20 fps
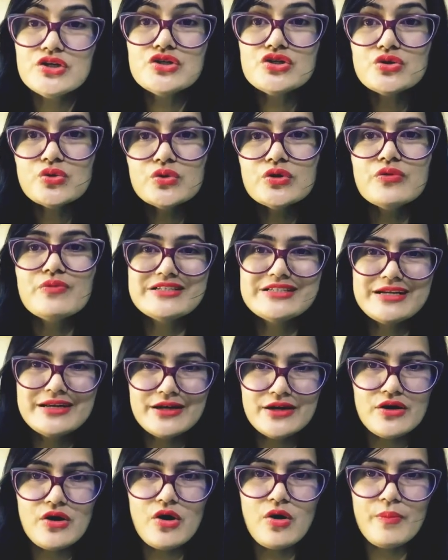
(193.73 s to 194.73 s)

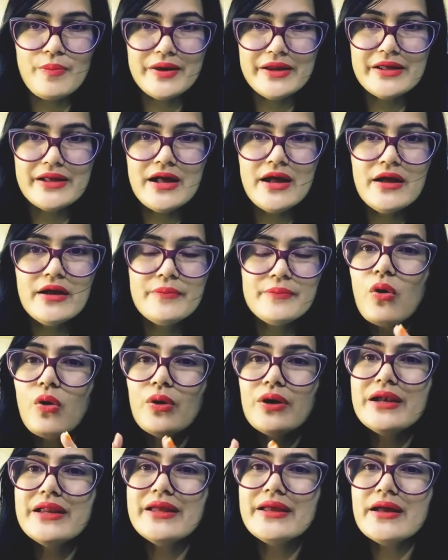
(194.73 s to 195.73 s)

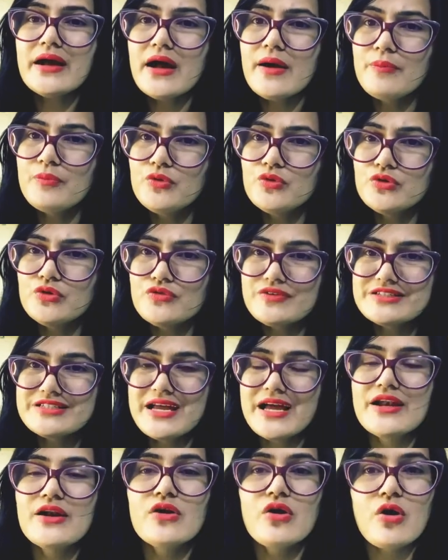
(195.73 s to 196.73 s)
only up to the
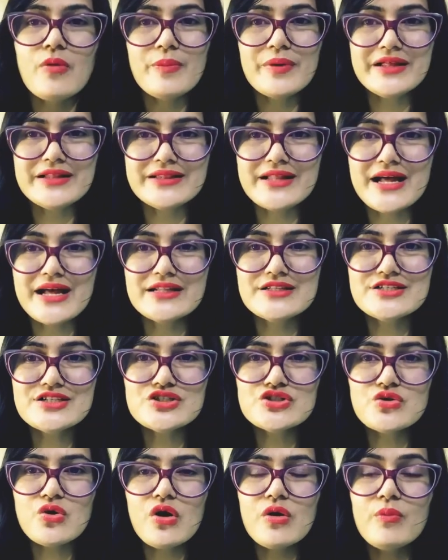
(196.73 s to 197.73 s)
vaginal opening, then this
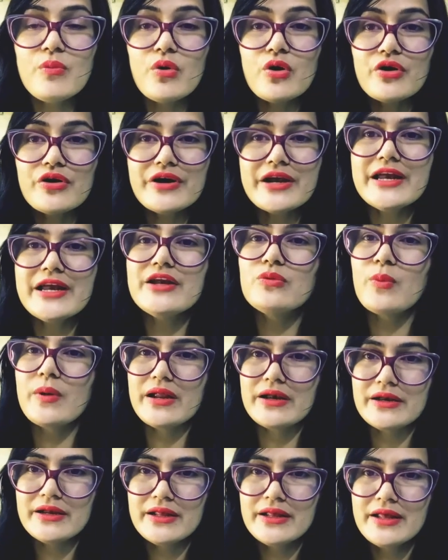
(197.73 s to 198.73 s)
is called moderate
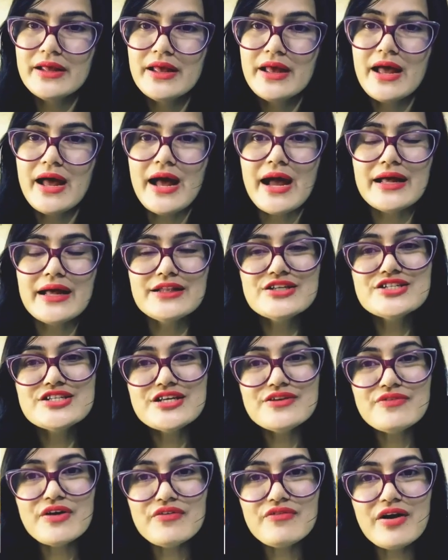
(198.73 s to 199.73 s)
one. And the
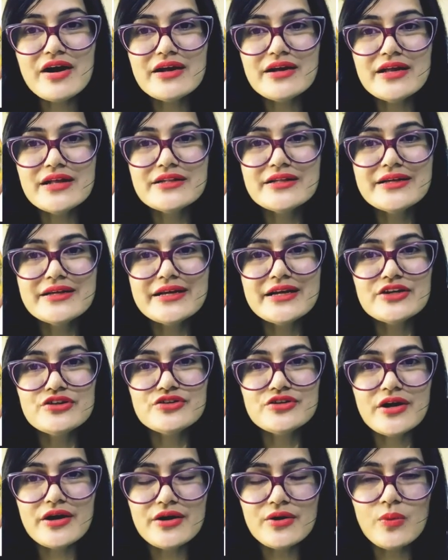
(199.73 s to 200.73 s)
severe one and the
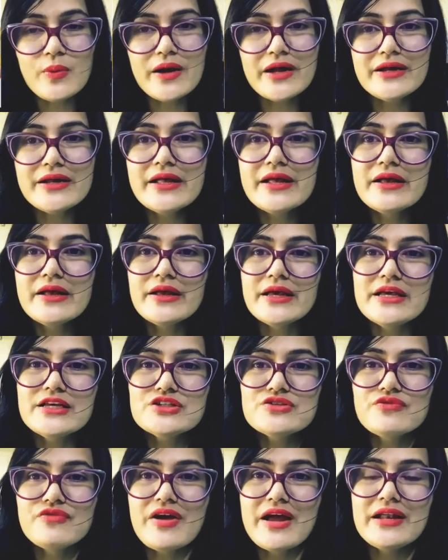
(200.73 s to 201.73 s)
grade 3rd one
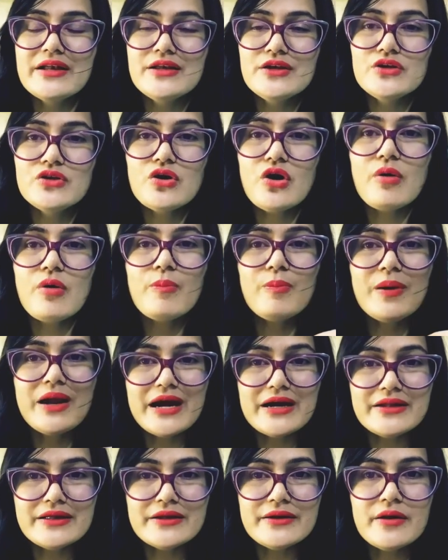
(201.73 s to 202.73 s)
is when your
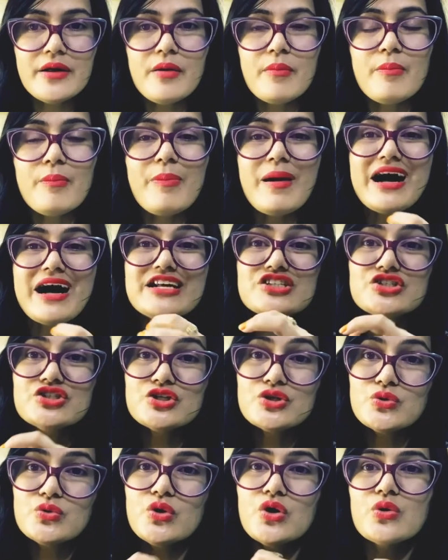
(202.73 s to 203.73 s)
bladder
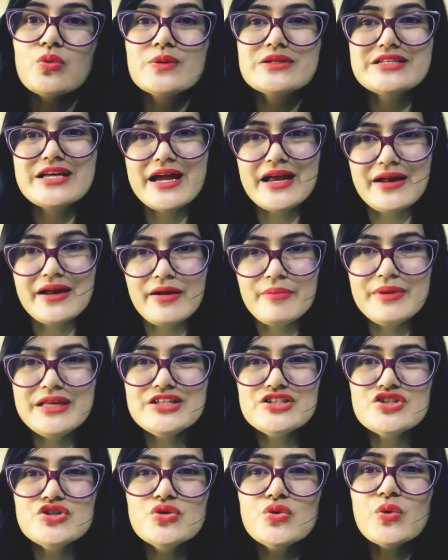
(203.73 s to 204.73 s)
passes through your vagina,
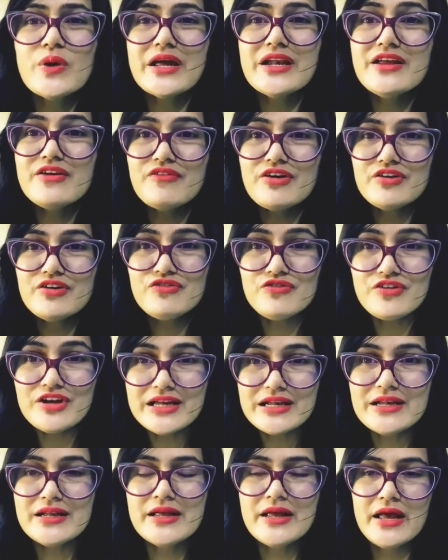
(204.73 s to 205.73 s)
means you can even
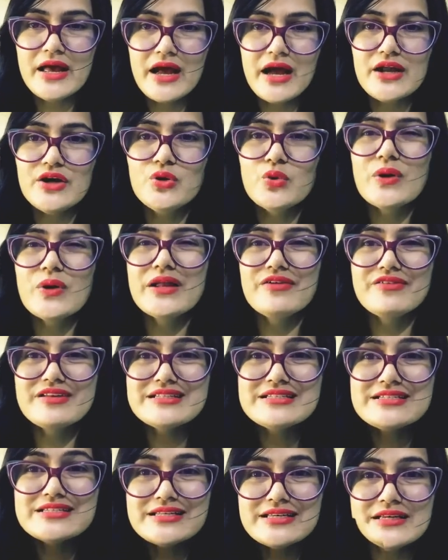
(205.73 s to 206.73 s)
feel and you can
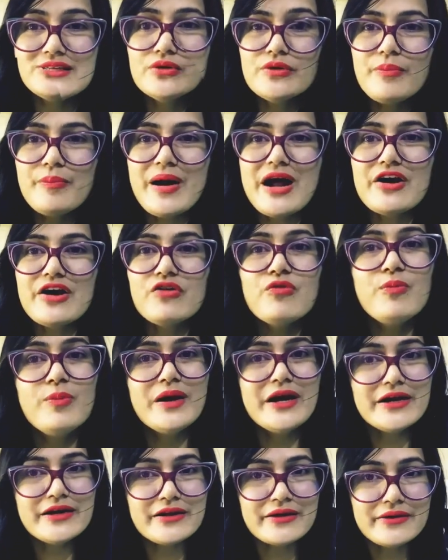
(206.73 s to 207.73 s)
even see the part of
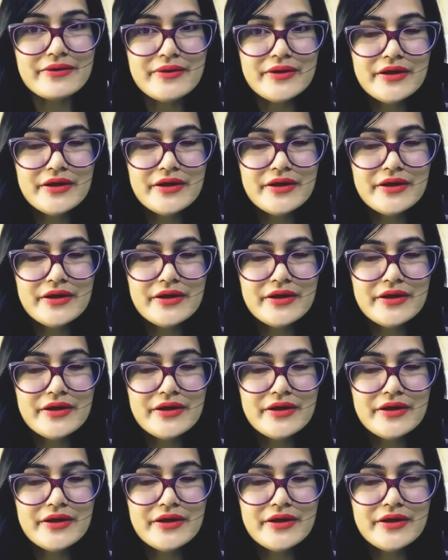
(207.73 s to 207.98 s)
bladder.